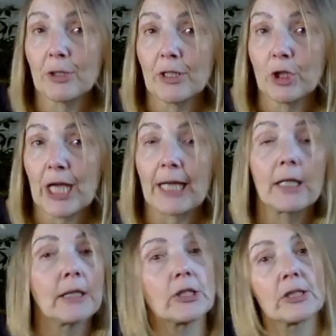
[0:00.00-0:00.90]
to the
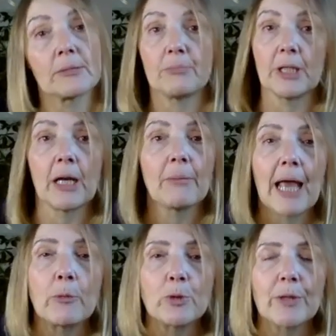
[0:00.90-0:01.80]
channel. It just, you know,
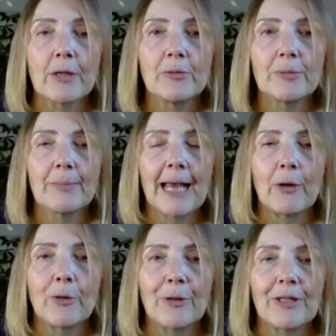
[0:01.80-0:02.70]
helps with those
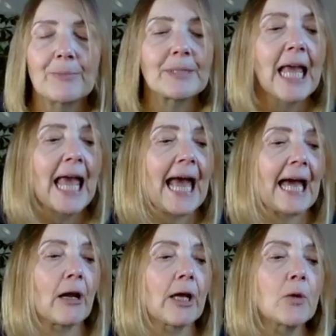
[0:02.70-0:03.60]
algorithms.
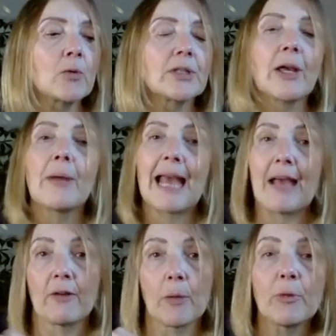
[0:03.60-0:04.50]
And I also
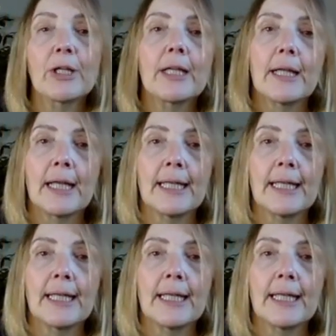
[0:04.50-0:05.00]
have, and I'll put a